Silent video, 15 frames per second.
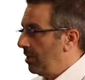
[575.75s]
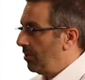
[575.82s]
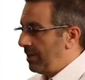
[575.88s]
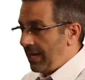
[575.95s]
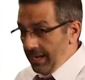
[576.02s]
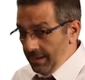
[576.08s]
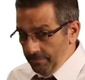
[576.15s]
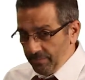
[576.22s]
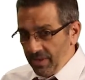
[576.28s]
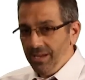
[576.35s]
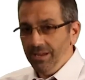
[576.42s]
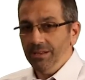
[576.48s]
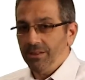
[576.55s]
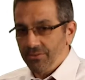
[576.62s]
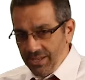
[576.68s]
okay?
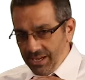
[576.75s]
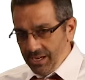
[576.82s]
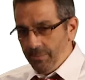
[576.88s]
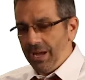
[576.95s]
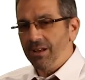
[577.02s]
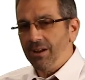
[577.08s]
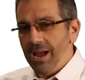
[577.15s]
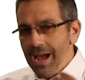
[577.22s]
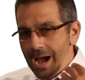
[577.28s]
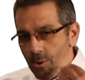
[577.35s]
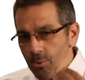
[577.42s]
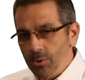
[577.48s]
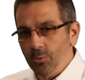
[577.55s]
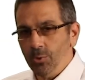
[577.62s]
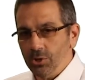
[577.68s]
Think about
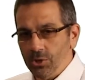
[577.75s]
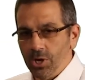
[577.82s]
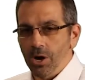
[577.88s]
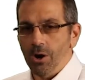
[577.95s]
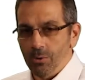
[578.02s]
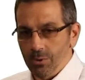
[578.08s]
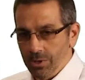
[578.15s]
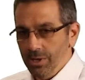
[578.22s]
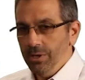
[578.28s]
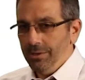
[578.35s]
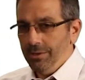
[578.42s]
how it will go.